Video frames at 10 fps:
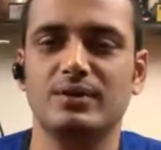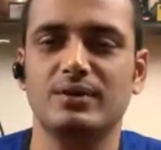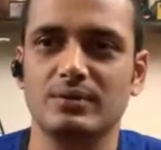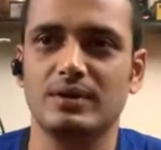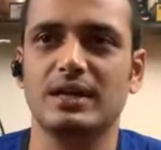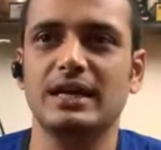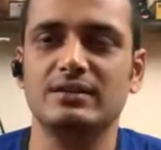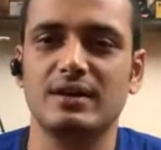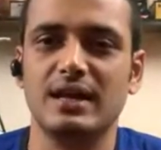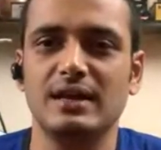you know
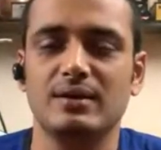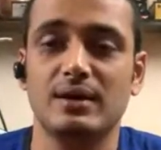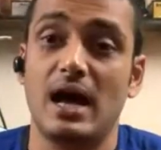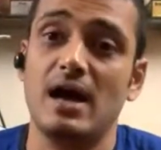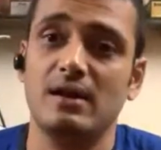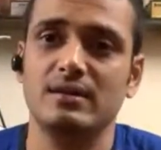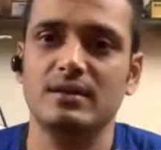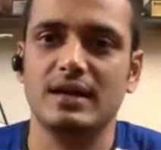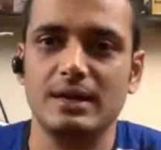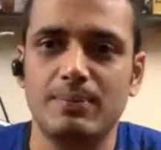get the right are
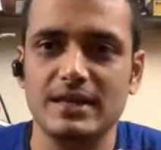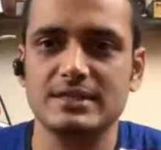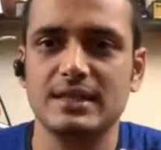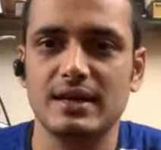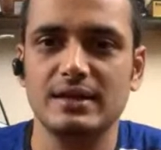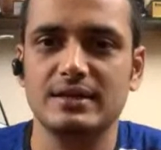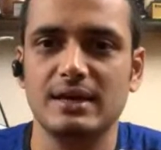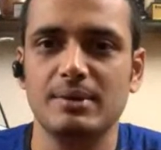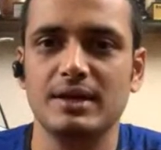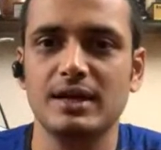in the right place in the right
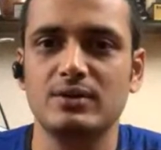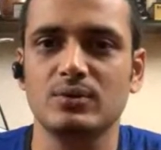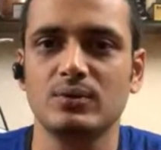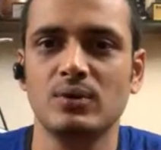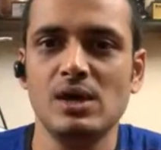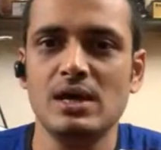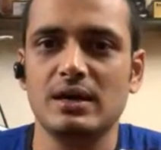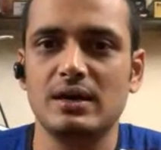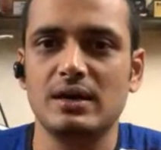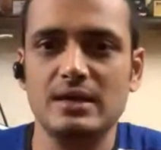time and get to
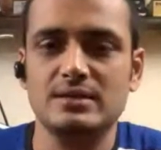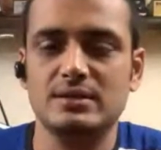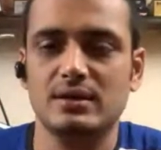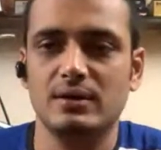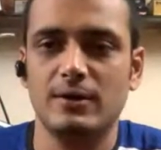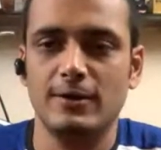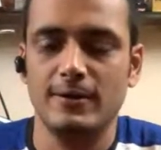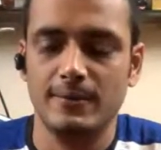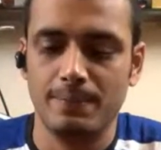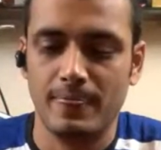race
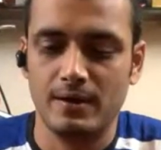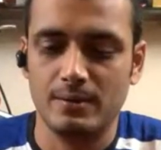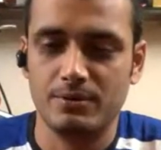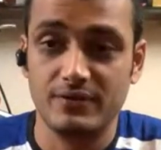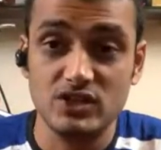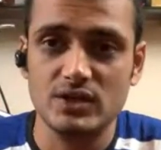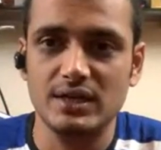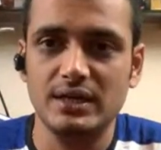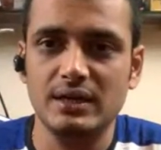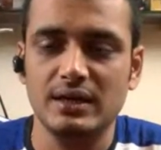uh, uh,
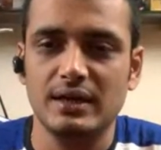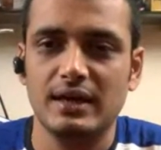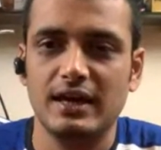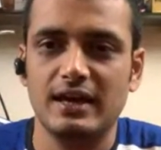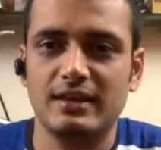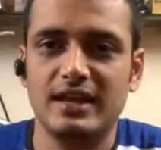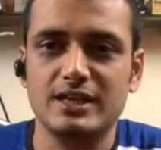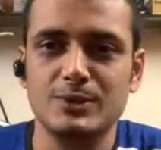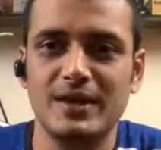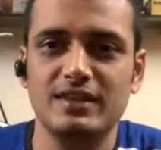professionally and
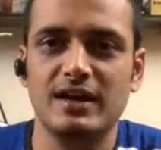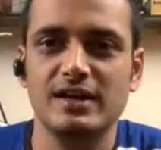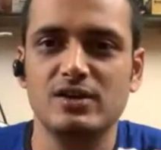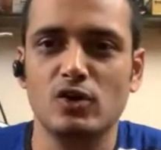that is when the